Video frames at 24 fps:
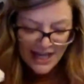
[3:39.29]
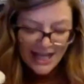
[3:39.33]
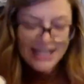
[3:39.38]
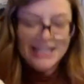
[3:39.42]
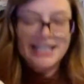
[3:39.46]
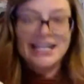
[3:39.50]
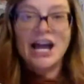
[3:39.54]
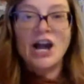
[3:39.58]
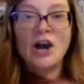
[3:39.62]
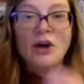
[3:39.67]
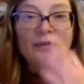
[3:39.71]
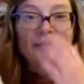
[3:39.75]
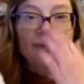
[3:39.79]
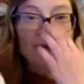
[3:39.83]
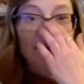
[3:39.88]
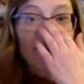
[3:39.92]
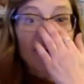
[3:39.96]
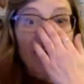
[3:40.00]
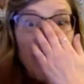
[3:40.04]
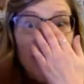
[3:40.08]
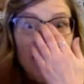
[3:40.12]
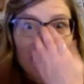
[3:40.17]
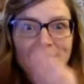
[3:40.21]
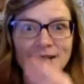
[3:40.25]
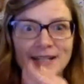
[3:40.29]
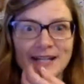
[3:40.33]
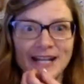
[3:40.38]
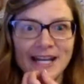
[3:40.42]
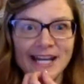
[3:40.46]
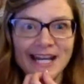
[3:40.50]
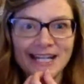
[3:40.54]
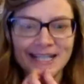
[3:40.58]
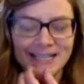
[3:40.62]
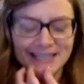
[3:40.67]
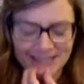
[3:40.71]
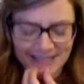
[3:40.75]
Now for our
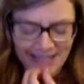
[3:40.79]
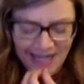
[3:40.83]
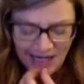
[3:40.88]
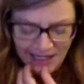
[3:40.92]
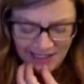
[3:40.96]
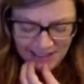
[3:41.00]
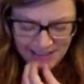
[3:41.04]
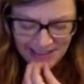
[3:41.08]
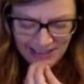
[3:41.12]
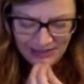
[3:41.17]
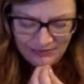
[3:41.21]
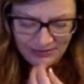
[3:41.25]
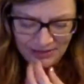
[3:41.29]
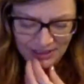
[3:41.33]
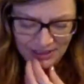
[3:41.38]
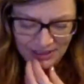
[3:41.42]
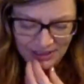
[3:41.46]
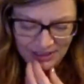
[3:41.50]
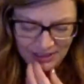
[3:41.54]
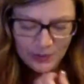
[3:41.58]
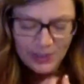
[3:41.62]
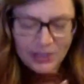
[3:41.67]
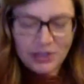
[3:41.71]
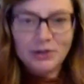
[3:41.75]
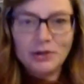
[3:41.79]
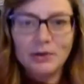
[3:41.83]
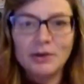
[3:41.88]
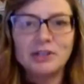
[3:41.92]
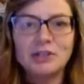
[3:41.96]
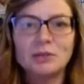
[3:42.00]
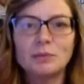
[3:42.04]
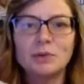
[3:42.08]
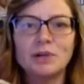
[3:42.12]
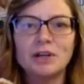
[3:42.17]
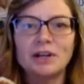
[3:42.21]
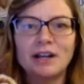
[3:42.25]
next activity, we are going
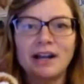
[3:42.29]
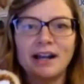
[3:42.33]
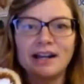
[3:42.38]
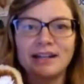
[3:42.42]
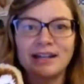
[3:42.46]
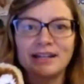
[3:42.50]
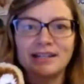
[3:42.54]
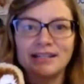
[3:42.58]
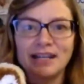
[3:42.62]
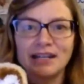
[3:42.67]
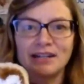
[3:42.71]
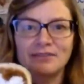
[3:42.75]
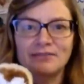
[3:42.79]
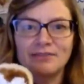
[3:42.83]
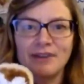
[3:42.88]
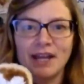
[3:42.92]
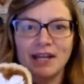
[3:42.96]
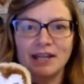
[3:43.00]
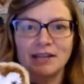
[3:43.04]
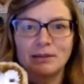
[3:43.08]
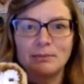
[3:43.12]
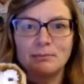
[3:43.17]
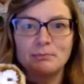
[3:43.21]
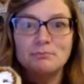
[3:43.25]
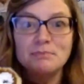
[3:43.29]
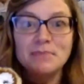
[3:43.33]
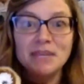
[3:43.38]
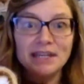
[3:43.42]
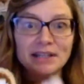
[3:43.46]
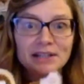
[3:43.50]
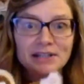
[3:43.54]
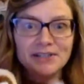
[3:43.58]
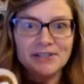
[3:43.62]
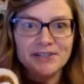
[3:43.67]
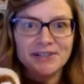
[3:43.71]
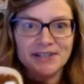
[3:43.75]
to work on identifying the
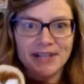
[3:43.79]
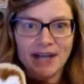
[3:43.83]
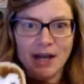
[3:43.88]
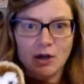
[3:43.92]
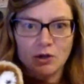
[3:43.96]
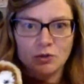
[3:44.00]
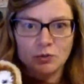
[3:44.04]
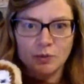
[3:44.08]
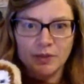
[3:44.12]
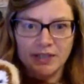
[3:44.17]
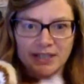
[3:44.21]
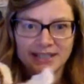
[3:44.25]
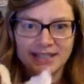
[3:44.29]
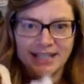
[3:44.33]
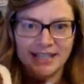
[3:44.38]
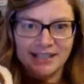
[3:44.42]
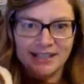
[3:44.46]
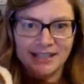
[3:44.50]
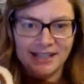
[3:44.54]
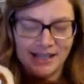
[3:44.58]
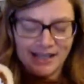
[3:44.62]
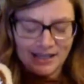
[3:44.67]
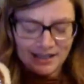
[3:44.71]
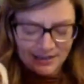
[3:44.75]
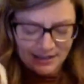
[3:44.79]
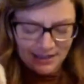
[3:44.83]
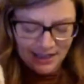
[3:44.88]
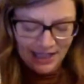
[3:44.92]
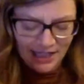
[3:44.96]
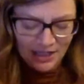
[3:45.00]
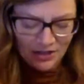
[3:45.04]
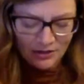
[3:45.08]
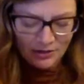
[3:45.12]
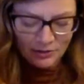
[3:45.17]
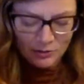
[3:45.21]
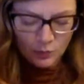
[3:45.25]
middle sound we say
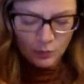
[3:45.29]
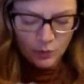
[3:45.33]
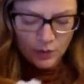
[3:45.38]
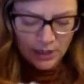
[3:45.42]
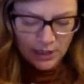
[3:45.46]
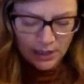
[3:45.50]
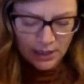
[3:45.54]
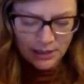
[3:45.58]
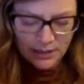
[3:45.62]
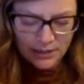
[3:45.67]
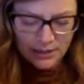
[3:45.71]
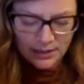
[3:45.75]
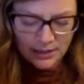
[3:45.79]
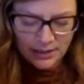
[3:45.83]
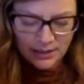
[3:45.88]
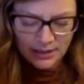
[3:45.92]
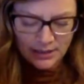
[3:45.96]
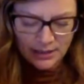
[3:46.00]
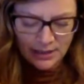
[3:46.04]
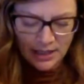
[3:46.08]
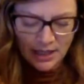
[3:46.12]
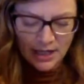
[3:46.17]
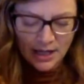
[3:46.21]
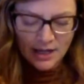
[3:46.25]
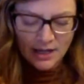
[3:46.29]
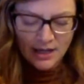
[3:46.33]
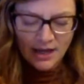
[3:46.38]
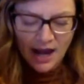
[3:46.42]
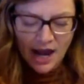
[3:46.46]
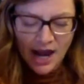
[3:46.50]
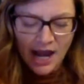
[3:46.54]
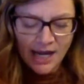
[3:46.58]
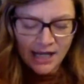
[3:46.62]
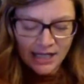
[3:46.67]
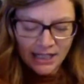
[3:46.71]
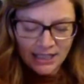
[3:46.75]
here in a word.
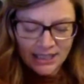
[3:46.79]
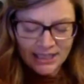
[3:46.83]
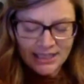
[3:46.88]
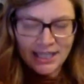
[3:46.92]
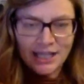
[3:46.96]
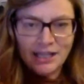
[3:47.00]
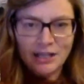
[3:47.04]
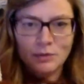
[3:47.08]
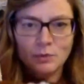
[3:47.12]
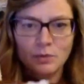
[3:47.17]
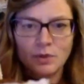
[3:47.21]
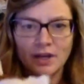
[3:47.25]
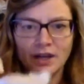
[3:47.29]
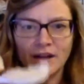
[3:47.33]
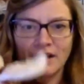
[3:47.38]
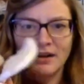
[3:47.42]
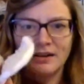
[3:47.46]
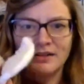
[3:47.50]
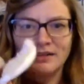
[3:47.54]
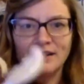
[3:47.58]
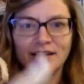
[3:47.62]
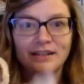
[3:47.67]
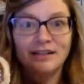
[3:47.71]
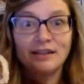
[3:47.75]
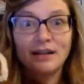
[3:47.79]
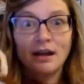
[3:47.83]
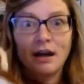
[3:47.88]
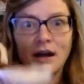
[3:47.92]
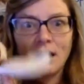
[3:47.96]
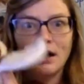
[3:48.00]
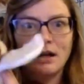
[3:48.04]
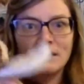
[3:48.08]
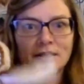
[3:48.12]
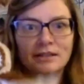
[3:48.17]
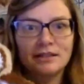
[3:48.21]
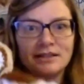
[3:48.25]
I'm going to say a word.
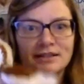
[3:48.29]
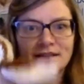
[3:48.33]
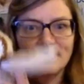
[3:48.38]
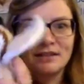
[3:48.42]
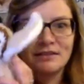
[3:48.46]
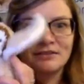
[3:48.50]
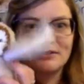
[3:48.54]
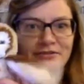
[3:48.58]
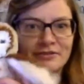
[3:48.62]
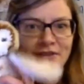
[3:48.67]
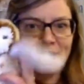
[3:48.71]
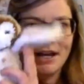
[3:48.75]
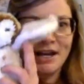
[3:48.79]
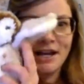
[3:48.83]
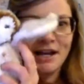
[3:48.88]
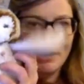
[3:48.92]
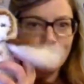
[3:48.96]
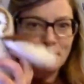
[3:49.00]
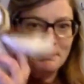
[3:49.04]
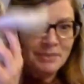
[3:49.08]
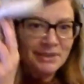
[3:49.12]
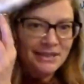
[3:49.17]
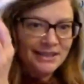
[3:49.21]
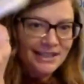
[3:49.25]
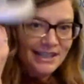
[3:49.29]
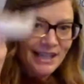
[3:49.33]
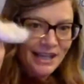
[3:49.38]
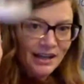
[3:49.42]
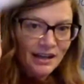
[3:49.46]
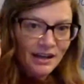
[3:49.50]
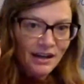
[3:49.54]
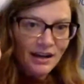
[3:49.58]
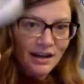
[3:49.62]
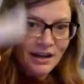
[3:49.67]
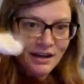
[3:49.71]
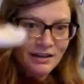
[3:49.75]
Ollie's going to fly up in the
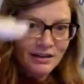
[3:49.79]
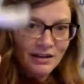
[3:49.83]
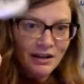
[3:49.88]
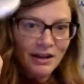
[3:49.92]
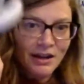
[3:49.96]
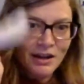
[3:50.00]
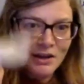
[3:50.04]
air